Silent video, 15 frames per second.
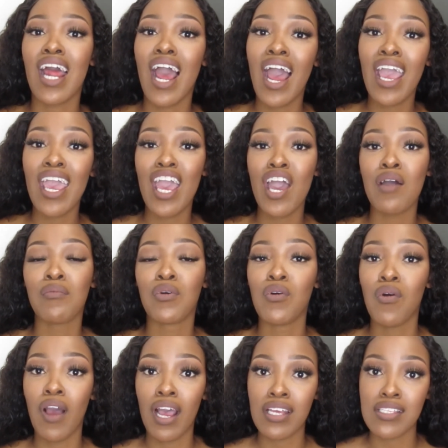I am
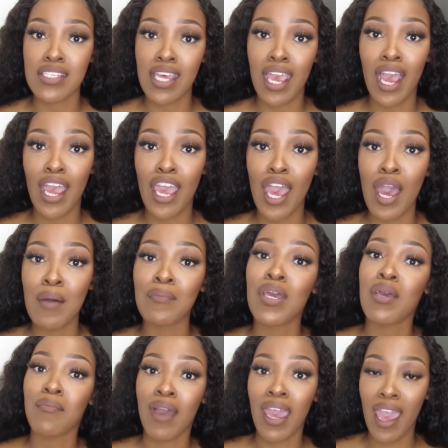who I say I am
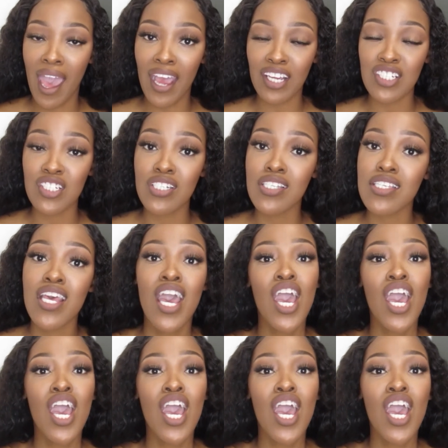in my actions.